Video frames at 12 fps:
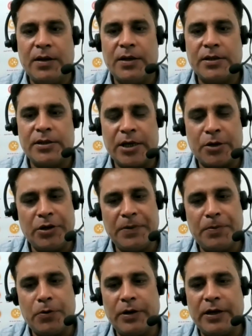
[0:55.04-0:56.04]
security
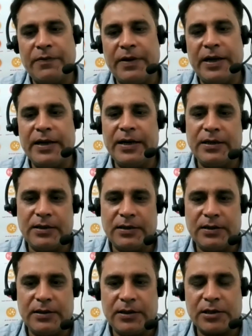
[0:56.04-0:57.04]
product wherein
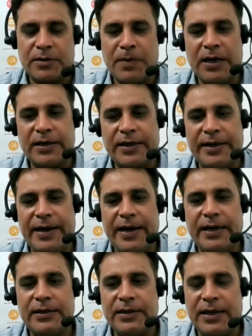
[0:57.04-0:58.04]
Smart
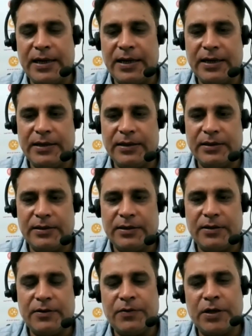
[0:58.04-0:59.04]
Connect and
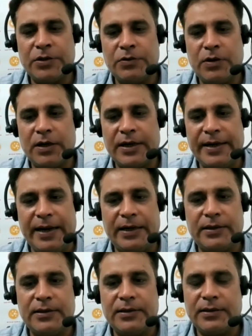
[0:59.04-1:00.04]
Virtual Connect.
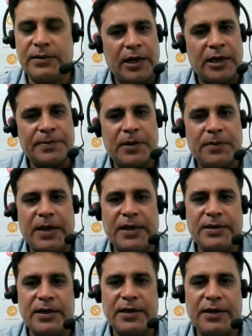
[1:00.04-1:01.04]
As per my
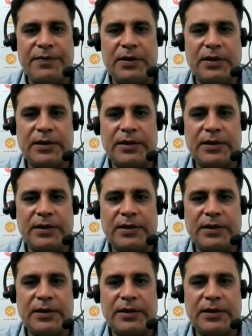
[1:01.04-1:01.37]
journey with the